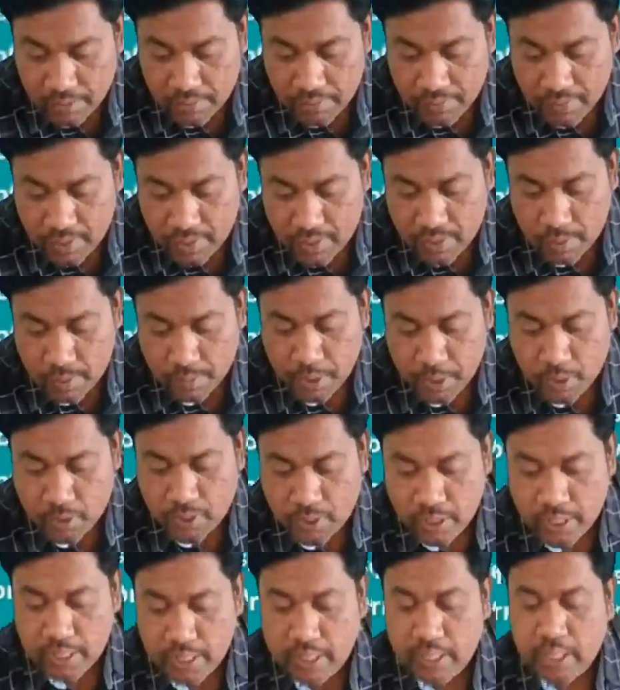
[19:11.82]
the first
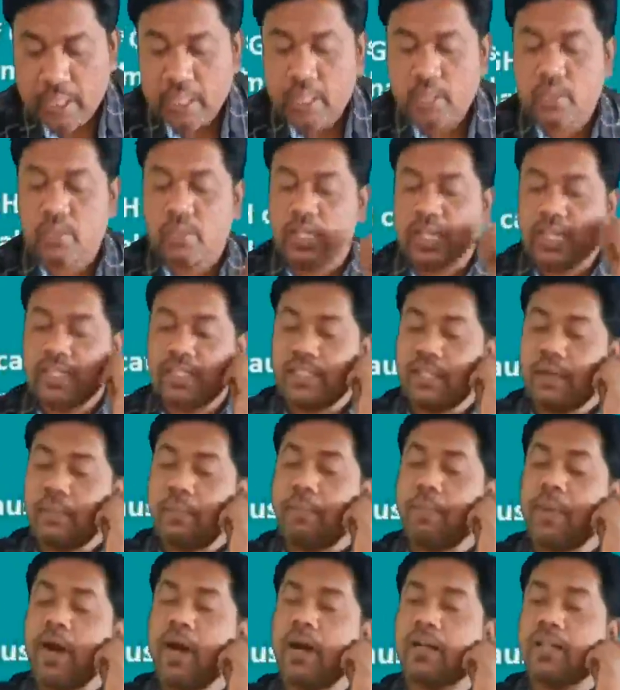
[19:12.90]
pituitary, so that is
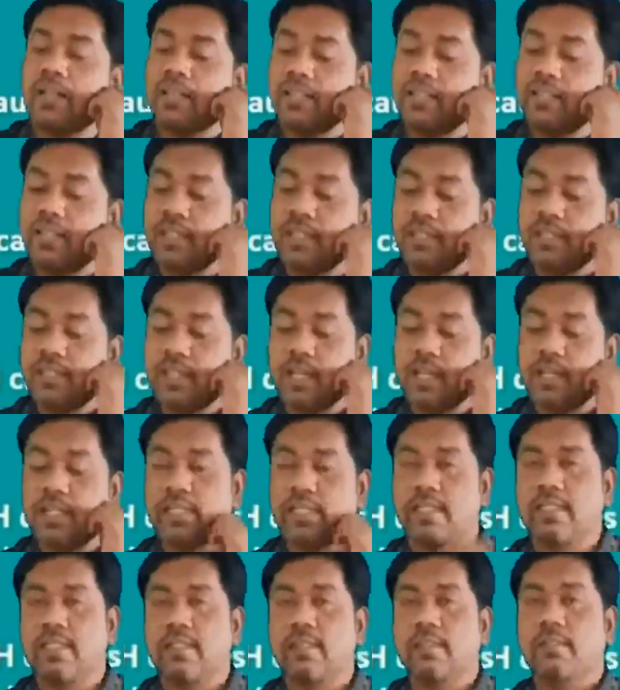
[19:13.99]
the pars
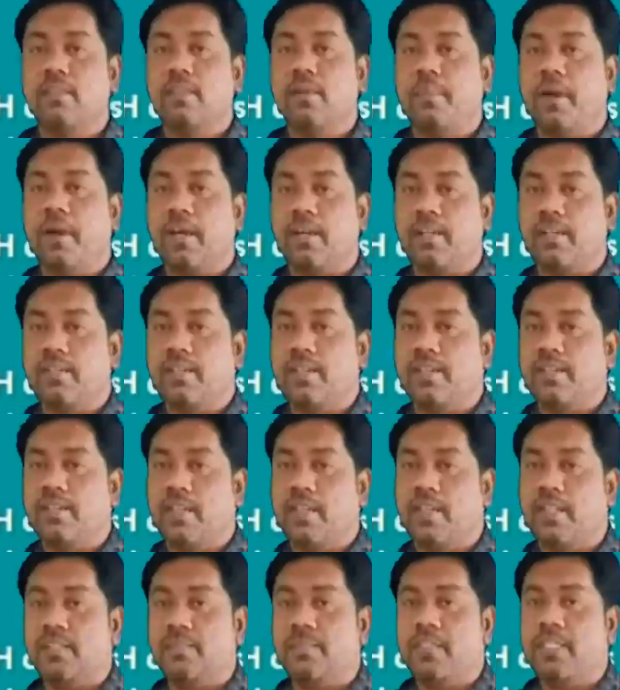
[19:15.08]
distalis. The pars
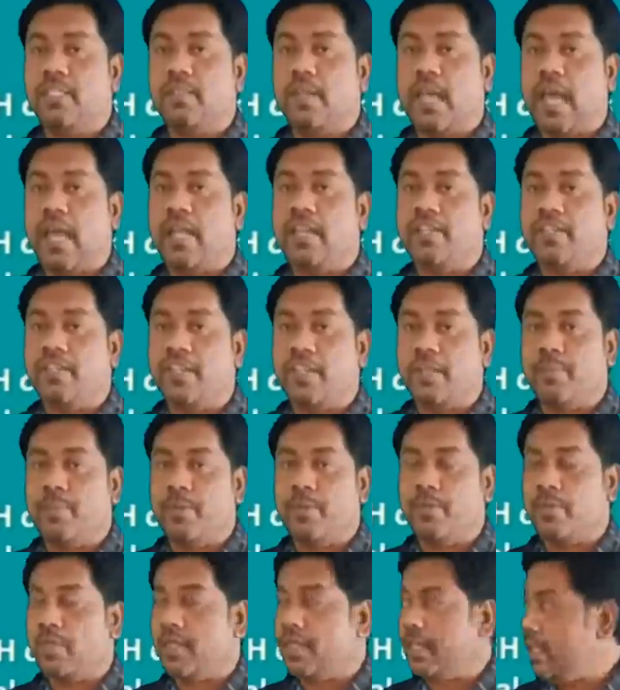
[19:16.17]
distalis means anterior
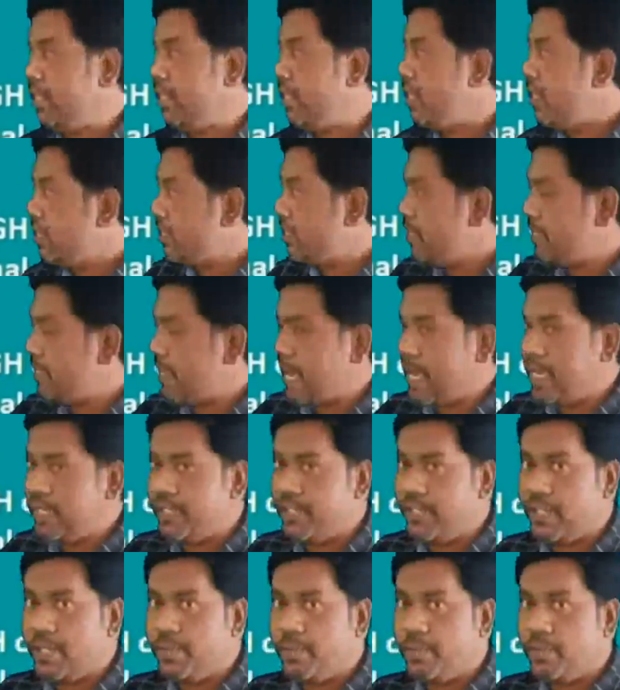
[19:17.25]
pituitary. This
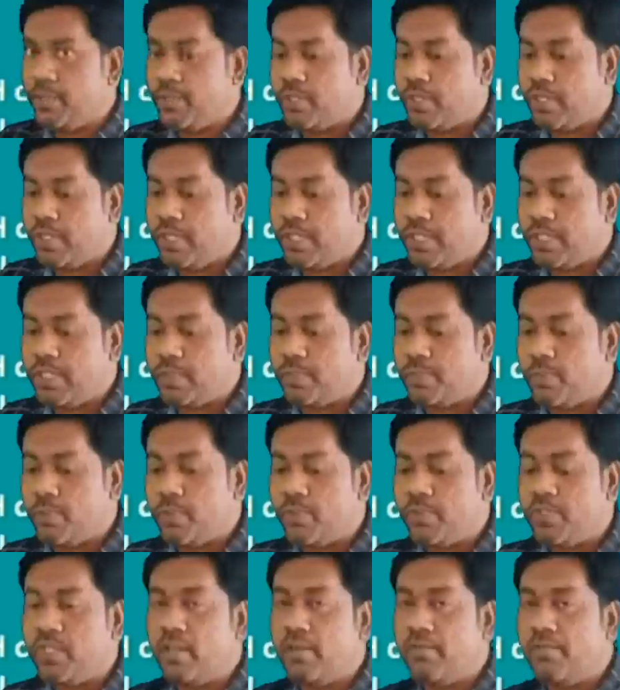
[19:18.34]
anterior pituitary, it is
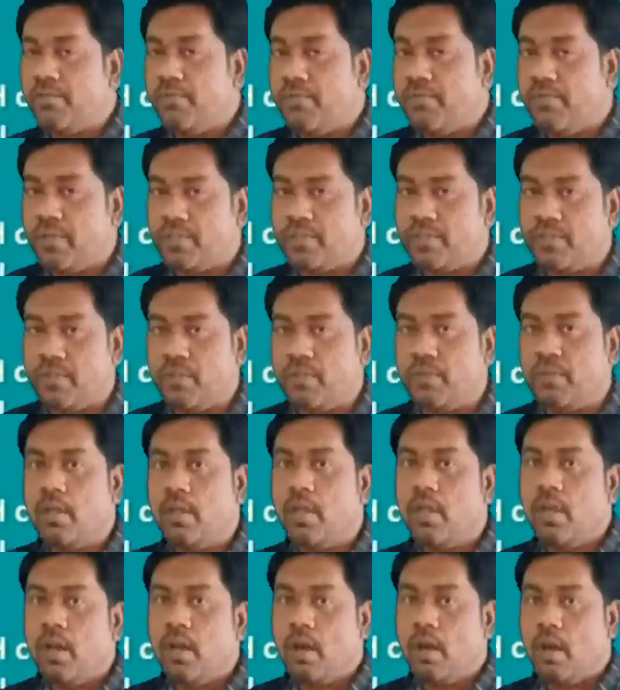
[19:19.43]
producing a first
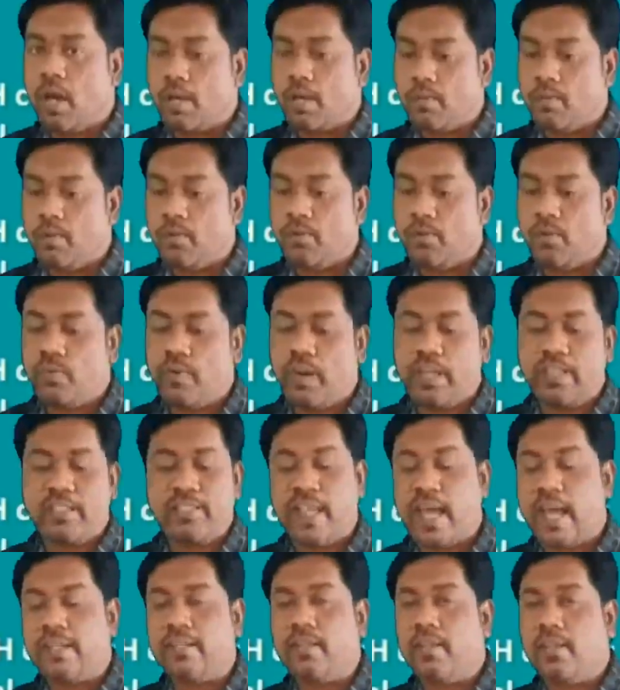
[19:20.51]
hormone. So what is
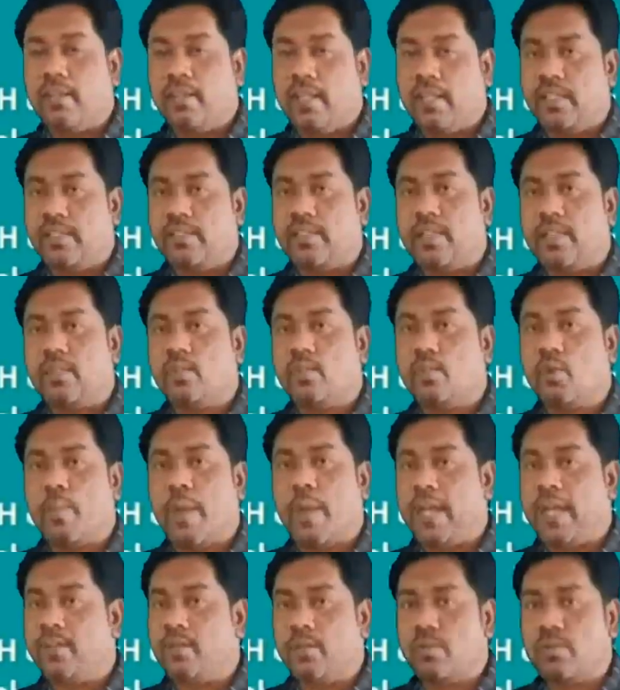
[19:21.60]
that? That is the
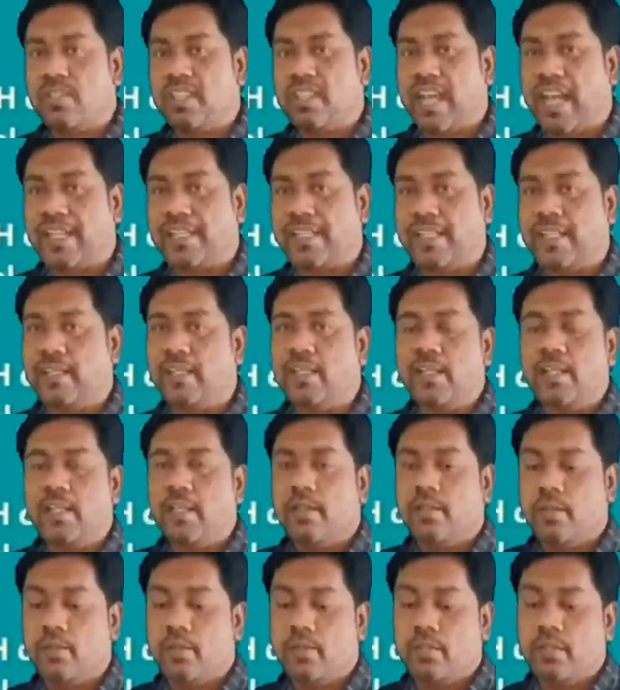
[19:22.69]
somatostatin.
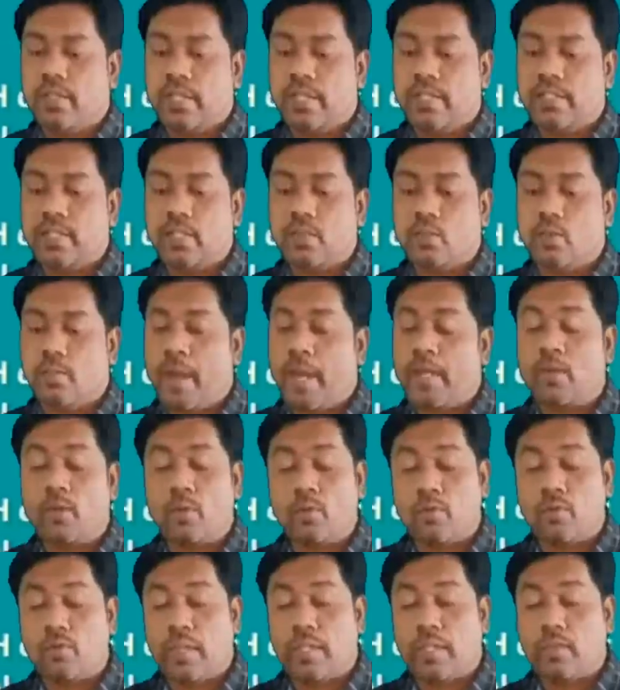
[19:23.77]

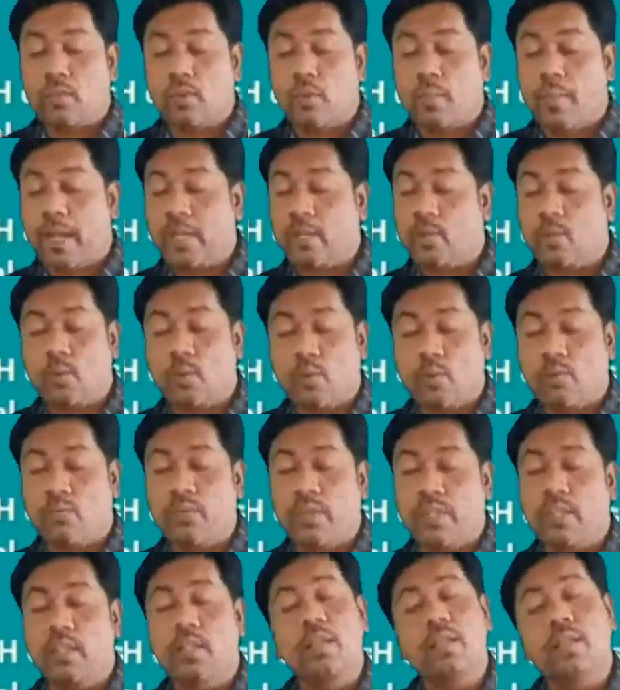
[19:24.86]

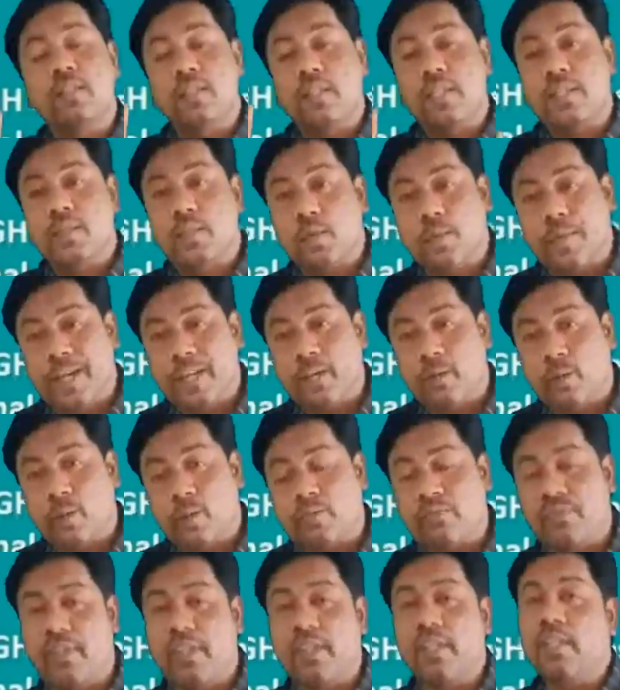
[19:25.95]
Somatotrophin. This
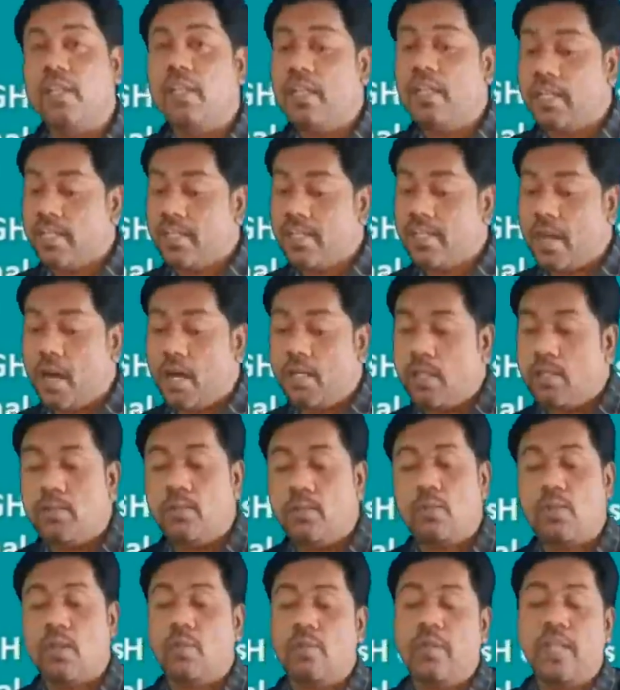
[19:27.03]
somatotrophin, it is
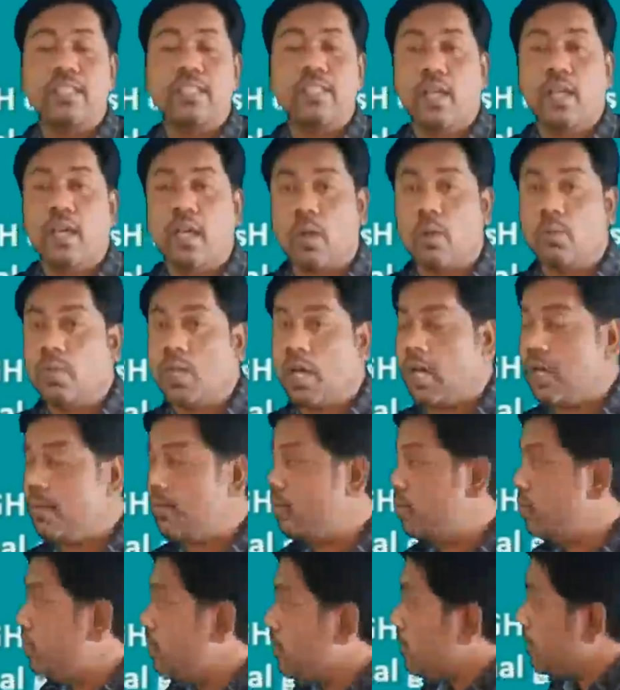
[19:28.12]
also known as a growth
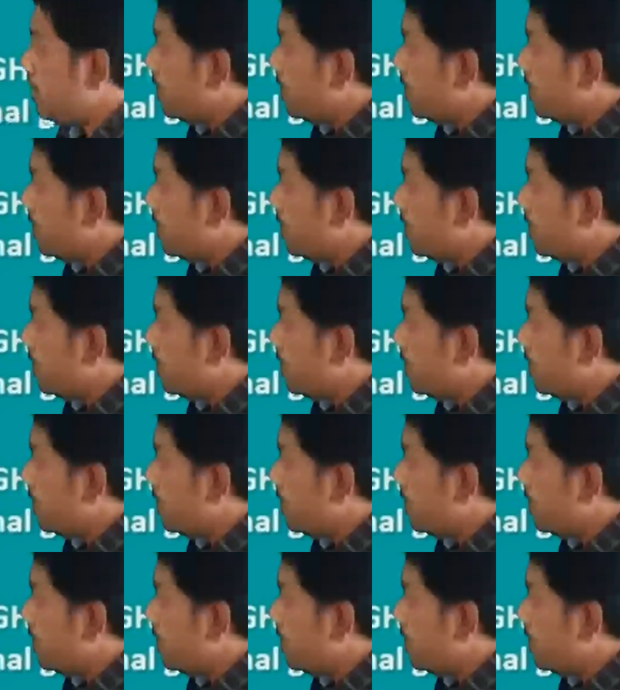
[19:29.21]
hormone.